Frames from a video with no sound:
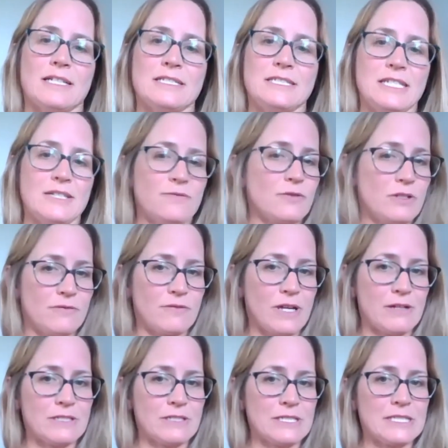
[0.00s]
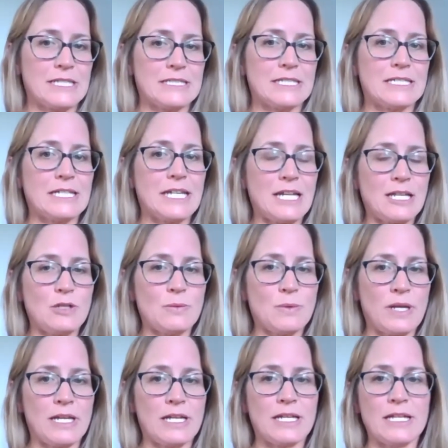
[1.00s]
different virus that's
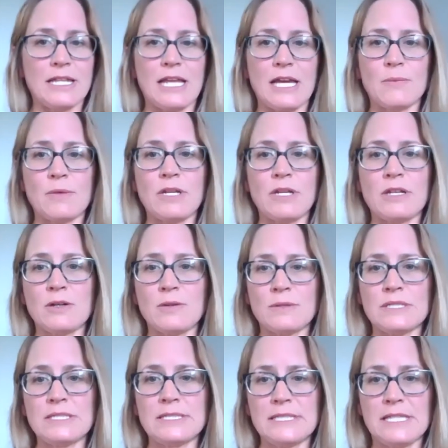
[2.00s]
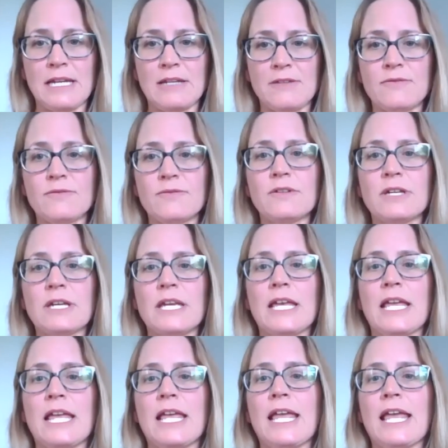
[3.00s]
attenuated that we know is safe
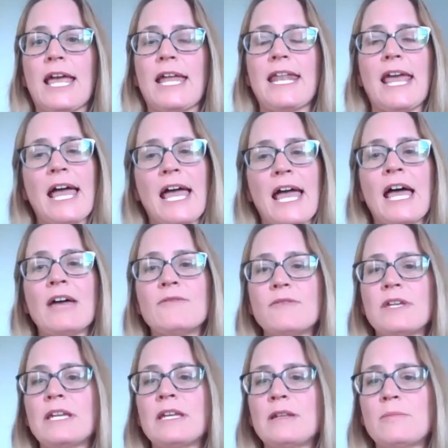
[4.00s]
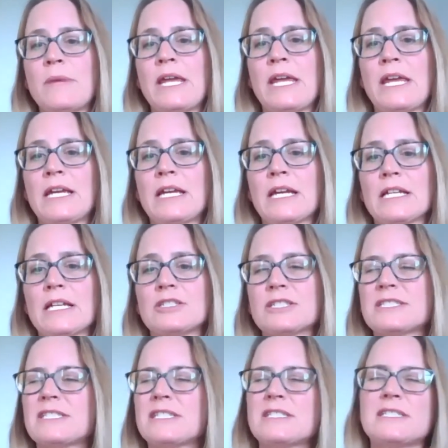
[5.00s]
and have it make
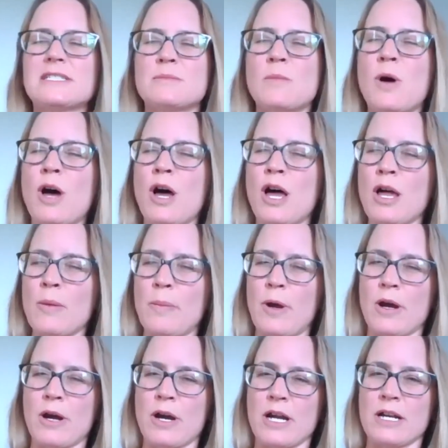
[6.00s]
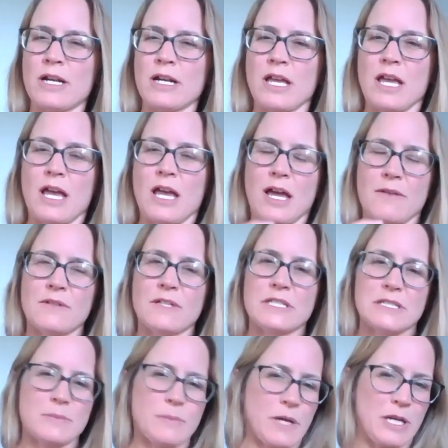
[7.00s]
just a small part of the
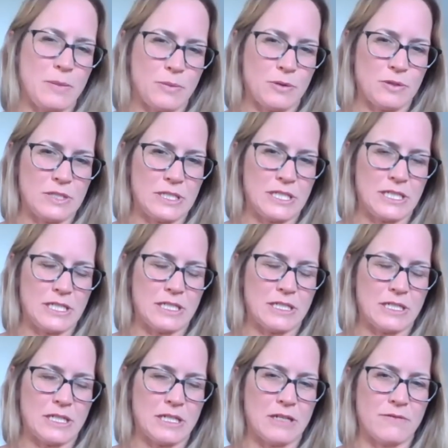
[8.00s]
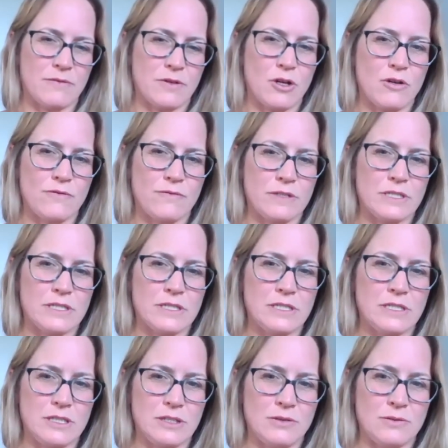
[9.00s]
spike protein of
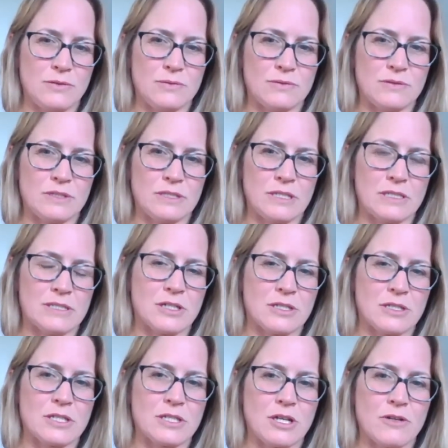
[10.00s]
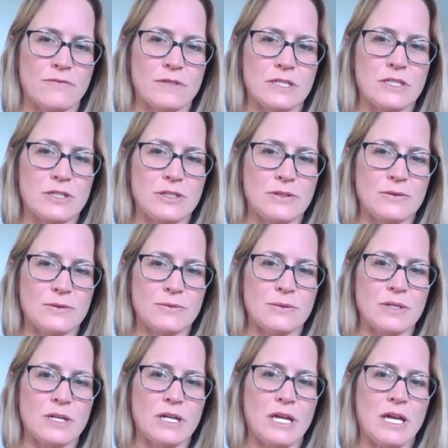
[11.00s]
COVID-2, SARS-CoV-2.